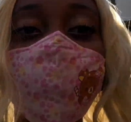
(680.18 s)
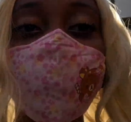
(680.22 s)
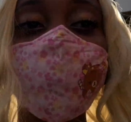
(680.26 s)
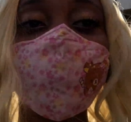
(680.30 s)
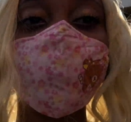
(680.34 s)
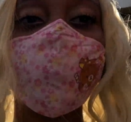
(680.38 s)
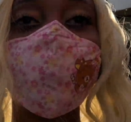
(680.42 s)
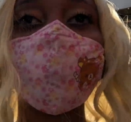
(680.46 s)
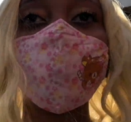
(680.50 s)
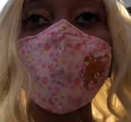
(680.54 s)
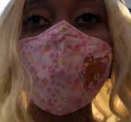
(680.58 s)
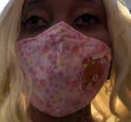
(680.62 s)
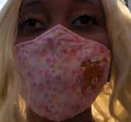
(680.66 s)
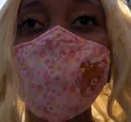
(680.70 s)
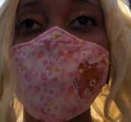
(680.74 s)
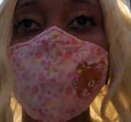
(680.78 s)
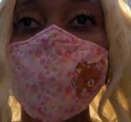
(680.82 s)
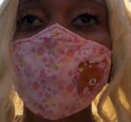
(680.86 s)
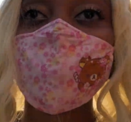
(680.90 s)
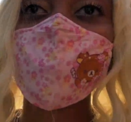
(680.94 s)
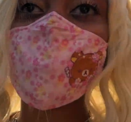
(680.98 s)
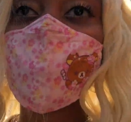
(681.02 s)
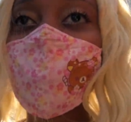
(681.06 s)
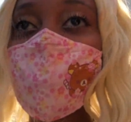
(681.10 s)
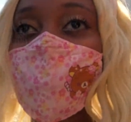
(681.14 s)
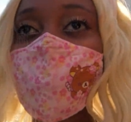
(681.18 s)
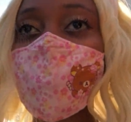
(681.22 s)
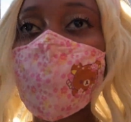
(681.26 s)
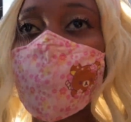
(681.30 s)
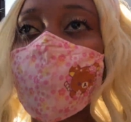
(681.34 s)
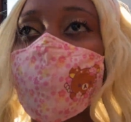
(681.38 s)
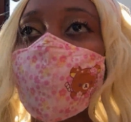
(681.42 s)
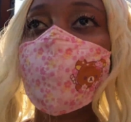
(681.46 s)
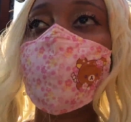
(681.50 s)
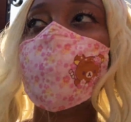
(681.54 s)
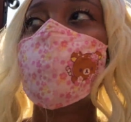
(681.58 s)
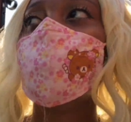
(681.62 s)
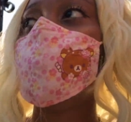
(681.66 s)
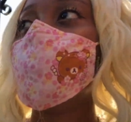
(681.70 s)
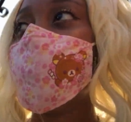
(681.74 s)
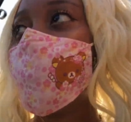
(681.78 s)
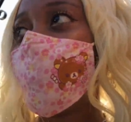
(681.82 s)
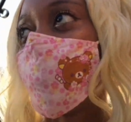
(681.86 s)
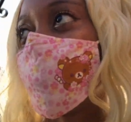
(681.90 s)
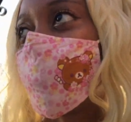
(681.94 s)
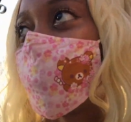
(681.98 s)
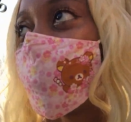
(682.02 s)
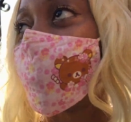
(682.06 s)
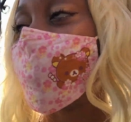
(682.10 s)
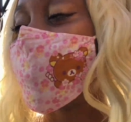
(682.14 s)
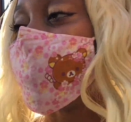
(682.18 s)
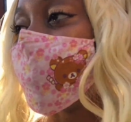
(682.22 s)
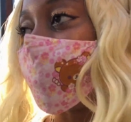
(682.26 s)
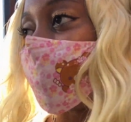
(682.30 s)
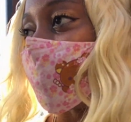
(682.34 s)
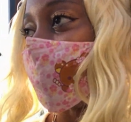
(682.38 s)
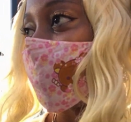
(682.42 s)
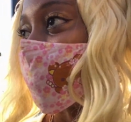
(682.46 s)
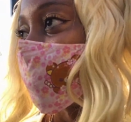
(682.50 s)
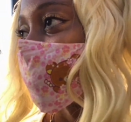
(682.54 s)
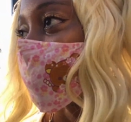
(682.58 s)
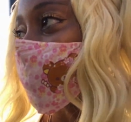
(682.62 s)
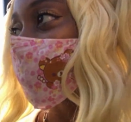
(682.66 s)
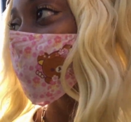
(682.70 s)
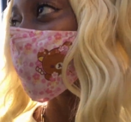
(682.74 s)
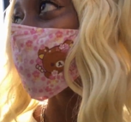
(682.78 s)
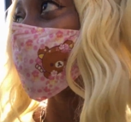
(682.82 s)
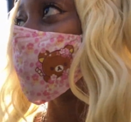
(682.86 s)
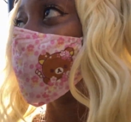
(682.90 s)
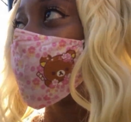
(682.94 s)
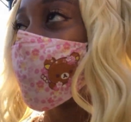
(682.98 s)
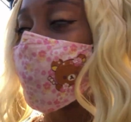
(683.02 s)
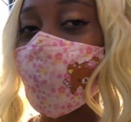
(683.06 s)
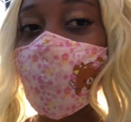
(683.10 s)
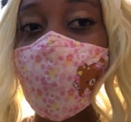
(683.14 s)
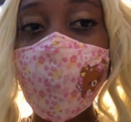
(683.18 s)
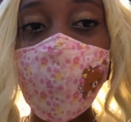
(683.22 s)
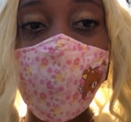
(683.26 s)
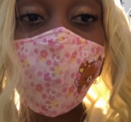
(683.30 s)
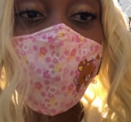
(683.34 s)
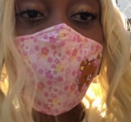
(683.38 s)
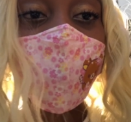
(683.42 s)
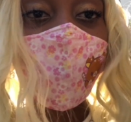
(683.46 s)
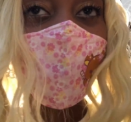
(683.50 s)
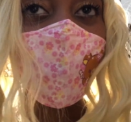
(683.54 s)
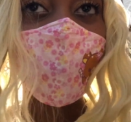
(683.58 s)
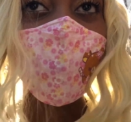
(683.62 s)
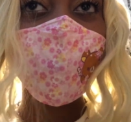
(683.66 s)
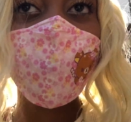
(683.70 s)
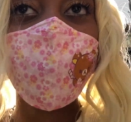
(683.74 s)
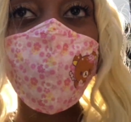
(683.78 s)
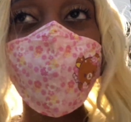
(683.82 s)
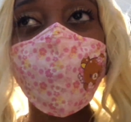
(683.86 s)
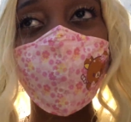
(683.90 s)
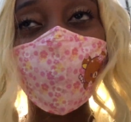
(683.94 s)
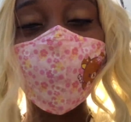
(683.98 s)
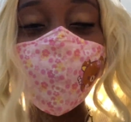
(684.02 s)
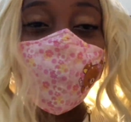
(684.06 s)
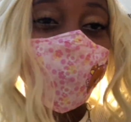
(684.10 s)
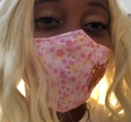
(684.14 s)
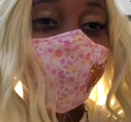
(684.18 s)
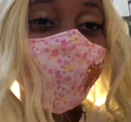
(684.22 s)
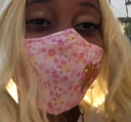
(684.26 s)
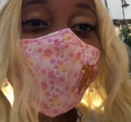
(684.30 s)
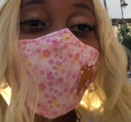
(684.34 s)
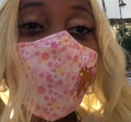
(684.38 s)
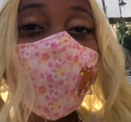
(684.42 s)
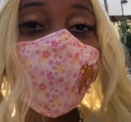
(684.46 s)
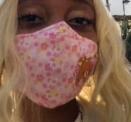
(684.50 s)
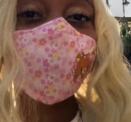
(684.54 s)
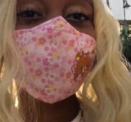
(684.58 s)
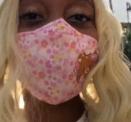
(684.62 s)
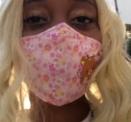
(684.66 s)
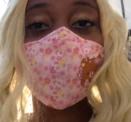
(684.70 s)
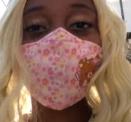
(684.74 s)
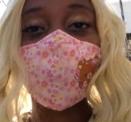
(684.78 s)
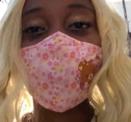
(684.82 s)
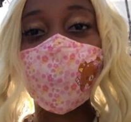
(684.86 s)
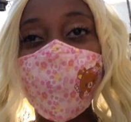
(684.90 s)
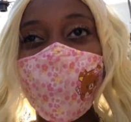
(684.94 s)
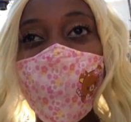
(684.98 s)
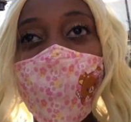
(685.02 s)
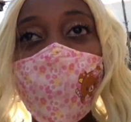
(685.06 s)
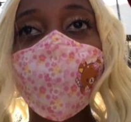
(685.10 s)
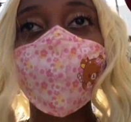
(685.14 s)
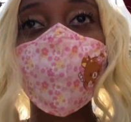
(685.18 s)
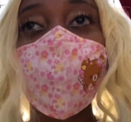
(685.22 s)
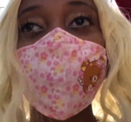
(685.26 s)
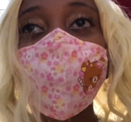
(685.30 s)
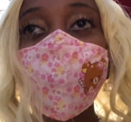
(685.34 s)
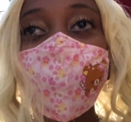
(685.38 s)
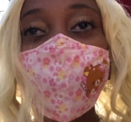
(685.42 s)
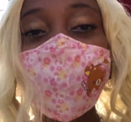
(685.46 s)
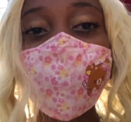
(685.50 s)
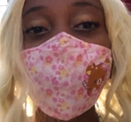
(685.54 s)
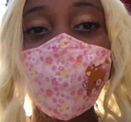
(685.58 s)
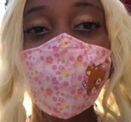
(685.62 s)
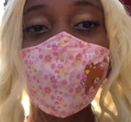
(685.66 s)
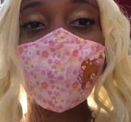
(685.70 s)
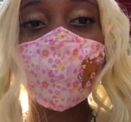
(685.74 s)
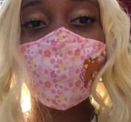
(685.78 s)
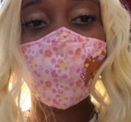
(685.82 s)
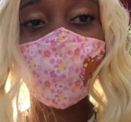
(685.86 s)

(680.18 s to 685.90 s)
you um, how pretty it is. But basically, you just have shops, really.